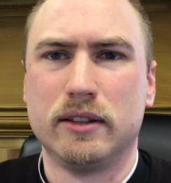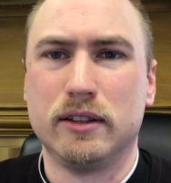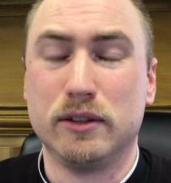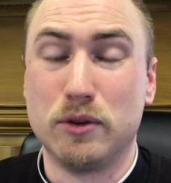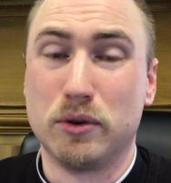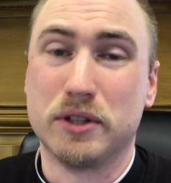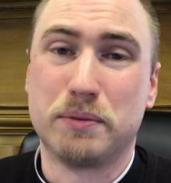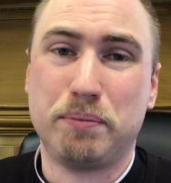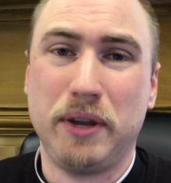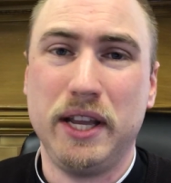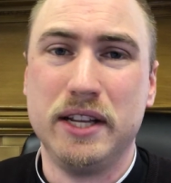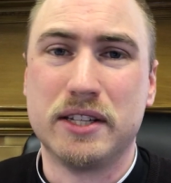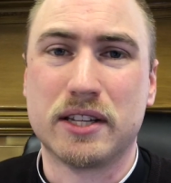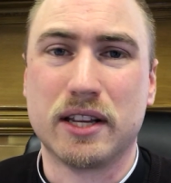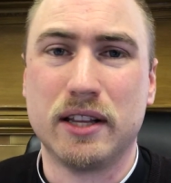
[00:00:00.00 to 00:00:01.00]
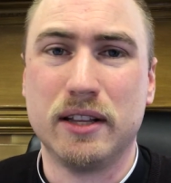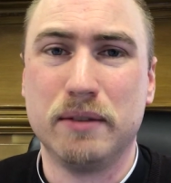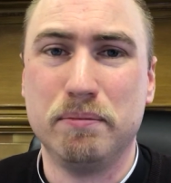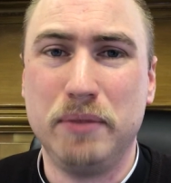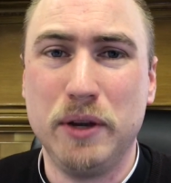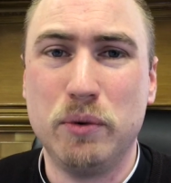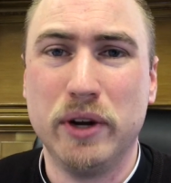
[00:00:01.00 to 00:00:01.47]
The Lord's peace
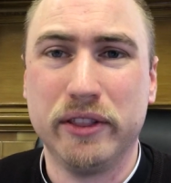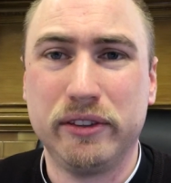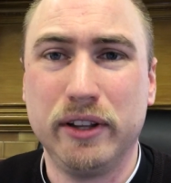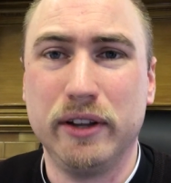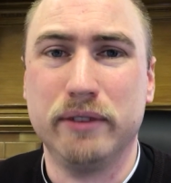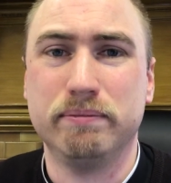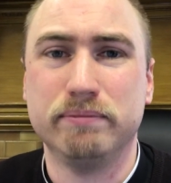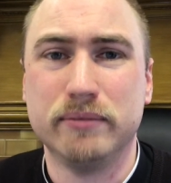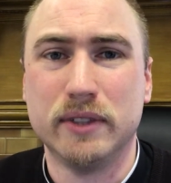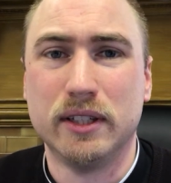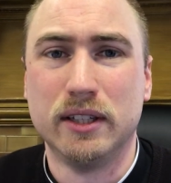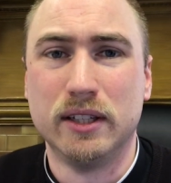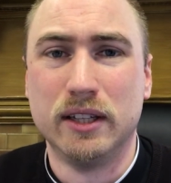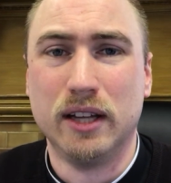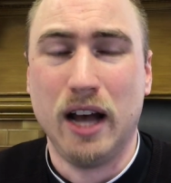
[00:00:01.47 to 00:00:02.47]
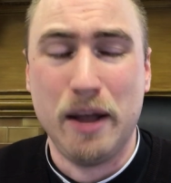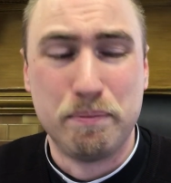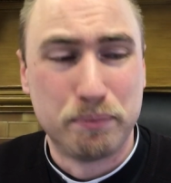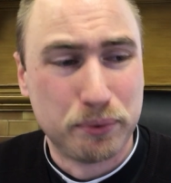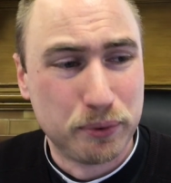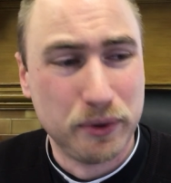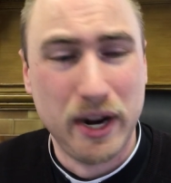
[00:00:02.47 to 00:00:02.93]
be with you. I
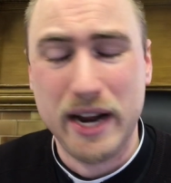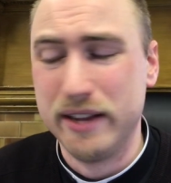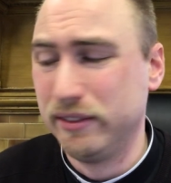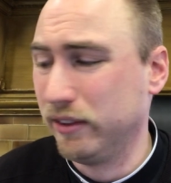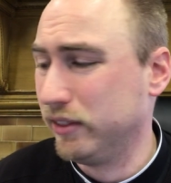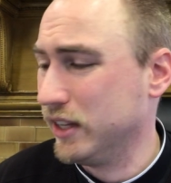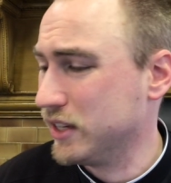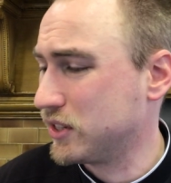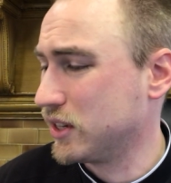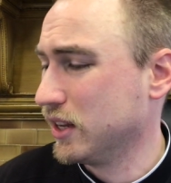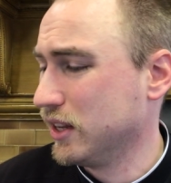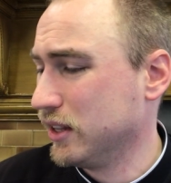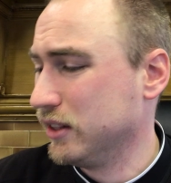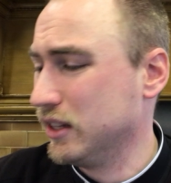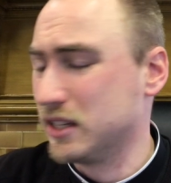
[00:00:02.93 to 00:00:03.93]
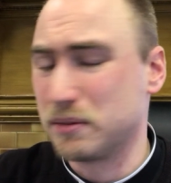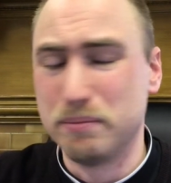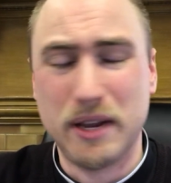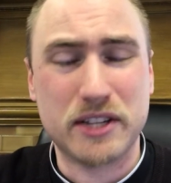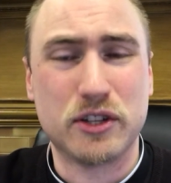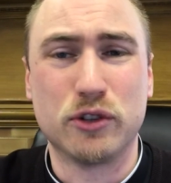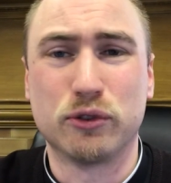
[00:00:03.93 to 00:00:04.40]
pray that this
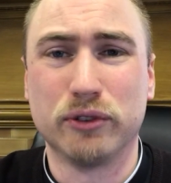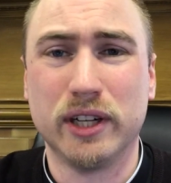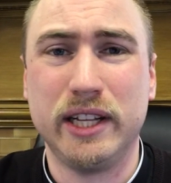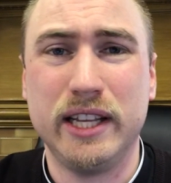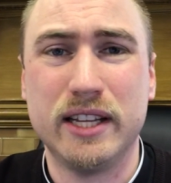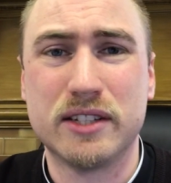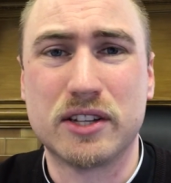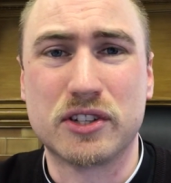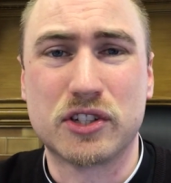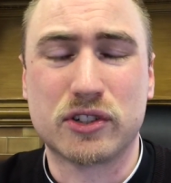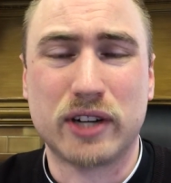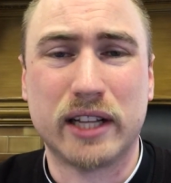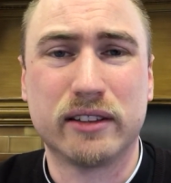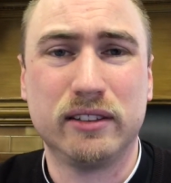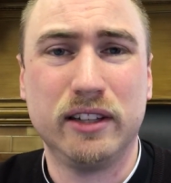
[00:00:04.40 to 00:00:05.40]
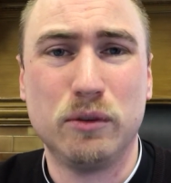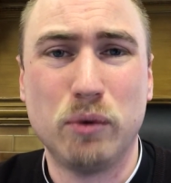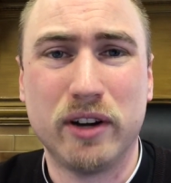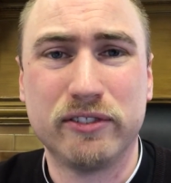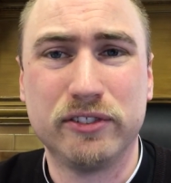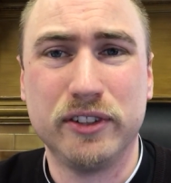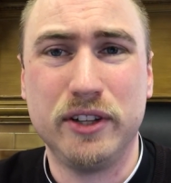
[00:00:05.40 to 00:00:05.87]
message really is a strengthening
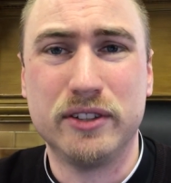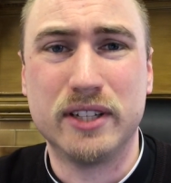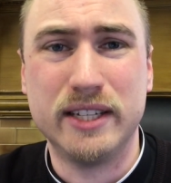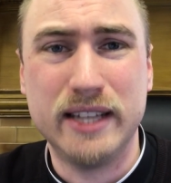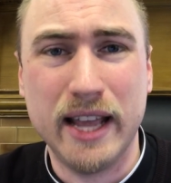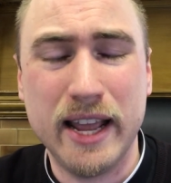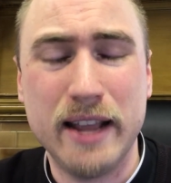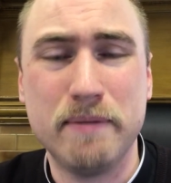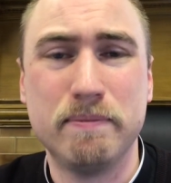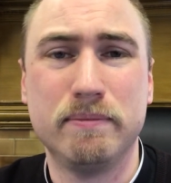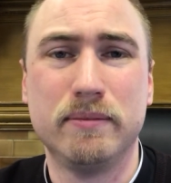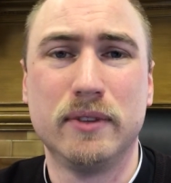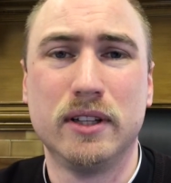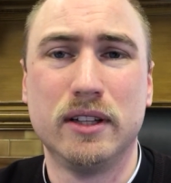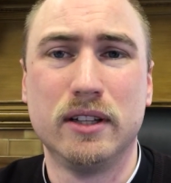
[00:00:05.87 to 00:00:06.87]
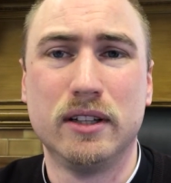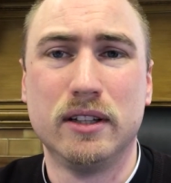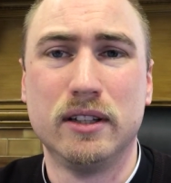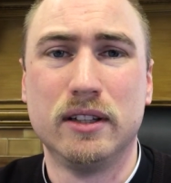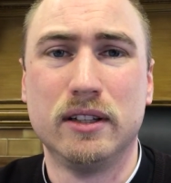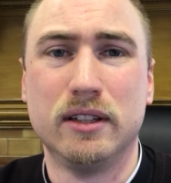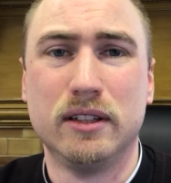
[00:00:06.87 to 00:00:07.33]
one for you today.
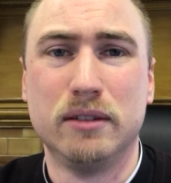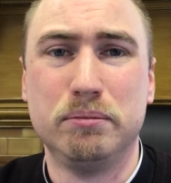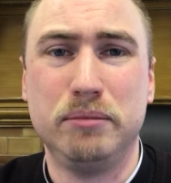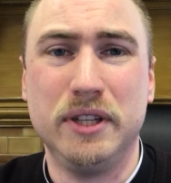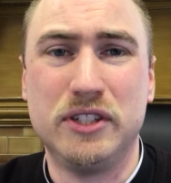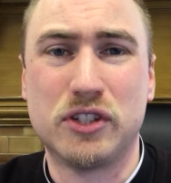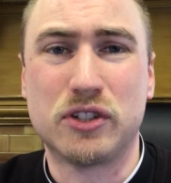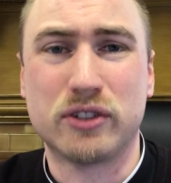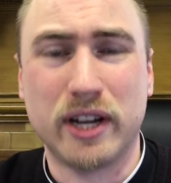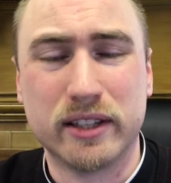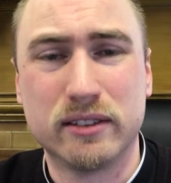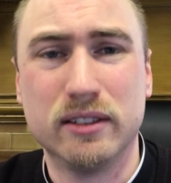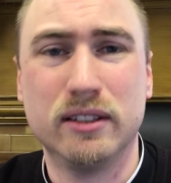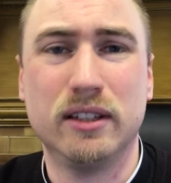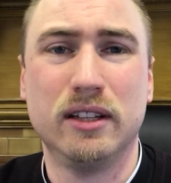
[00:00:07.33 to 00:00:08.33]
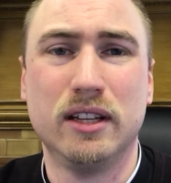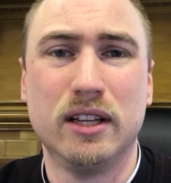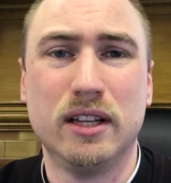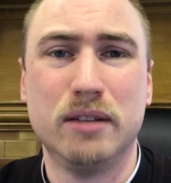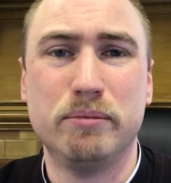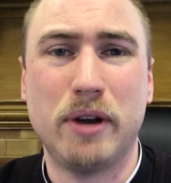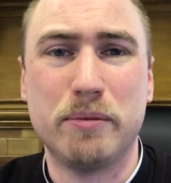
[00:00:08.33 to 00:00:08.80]
Be strengthened,
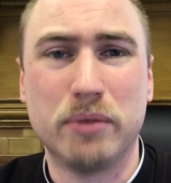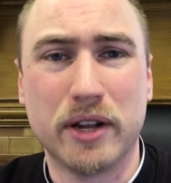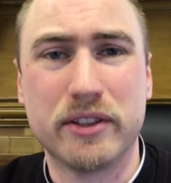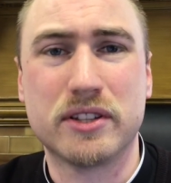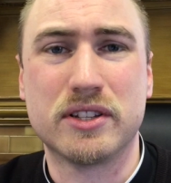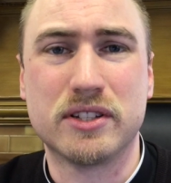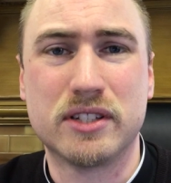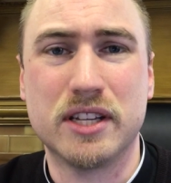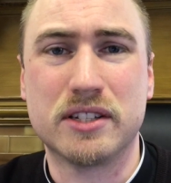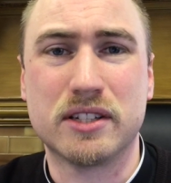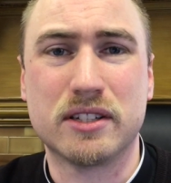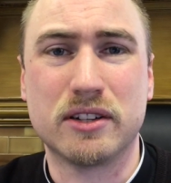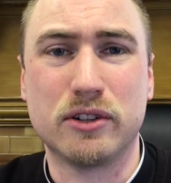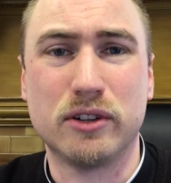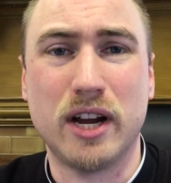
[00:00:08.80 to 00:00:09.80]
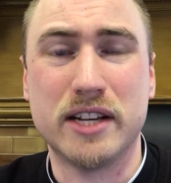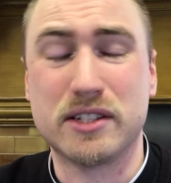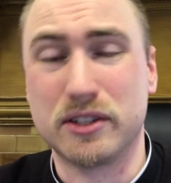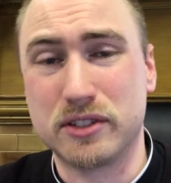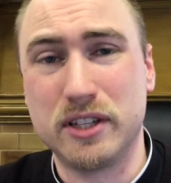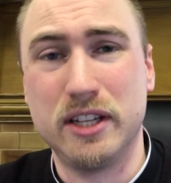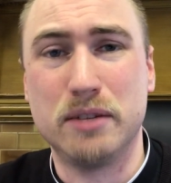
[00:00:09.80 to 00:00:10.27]
my brothers and sisters in Christ.
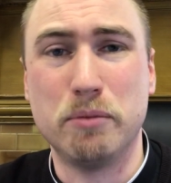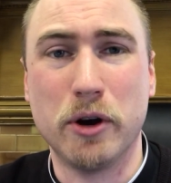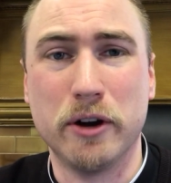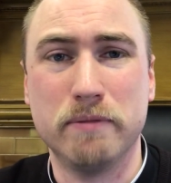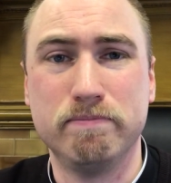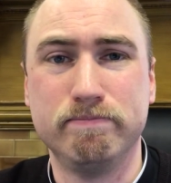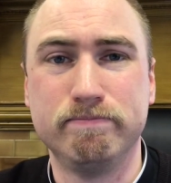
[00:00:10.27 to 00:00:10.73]
I'll see you tomorrow.